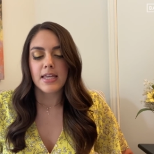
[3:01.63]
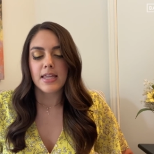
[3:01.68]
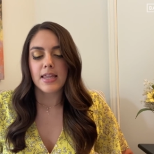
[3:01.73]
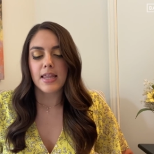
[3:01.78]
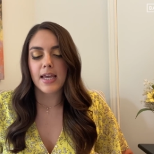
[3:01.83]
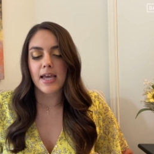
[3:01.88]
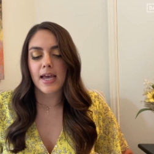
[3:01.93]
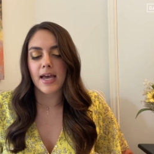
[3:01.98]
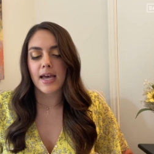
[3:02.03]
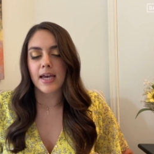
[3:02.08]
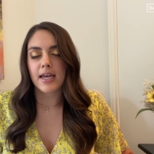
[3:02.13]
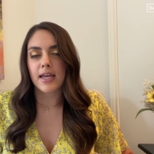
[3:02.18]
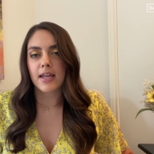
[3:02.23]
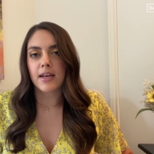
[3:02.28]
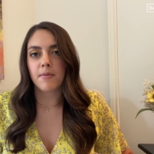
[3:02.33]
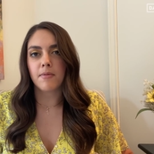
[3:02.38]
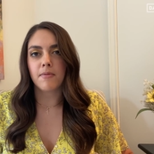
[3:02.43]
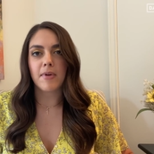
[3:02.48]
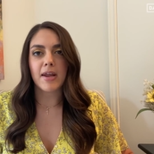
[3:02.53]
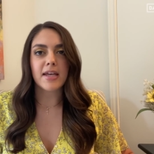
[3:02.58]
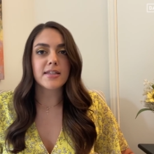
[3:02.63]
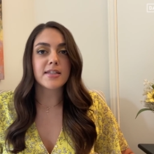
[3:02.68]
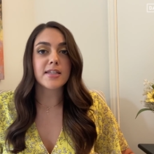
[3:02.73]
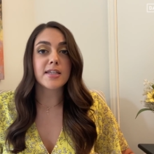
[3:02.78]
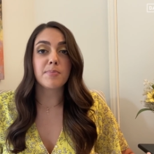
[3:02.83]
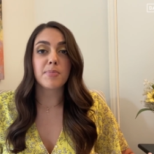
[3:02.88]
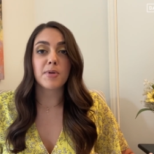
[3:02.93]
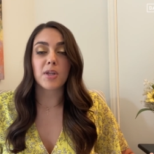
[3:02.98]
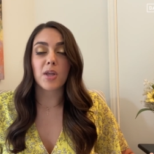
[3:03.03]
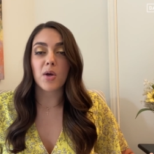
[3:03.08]
They had
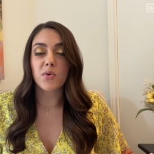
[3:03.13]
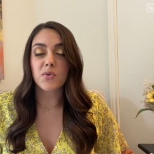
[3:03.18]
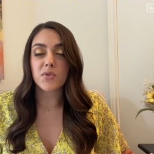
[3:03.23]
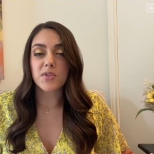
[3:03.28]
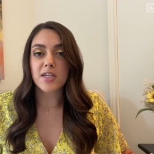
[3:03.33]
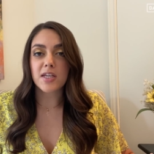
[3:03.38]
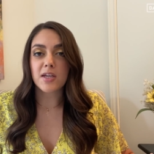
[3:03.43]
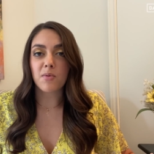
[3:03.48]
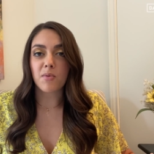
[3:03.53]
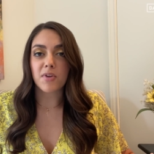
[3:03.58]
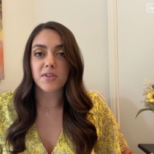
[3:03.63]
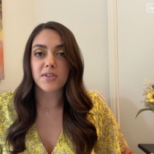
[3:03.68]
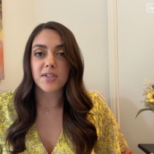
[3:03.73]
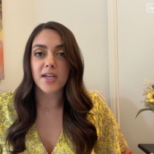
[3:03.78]
Nancy Pelosi with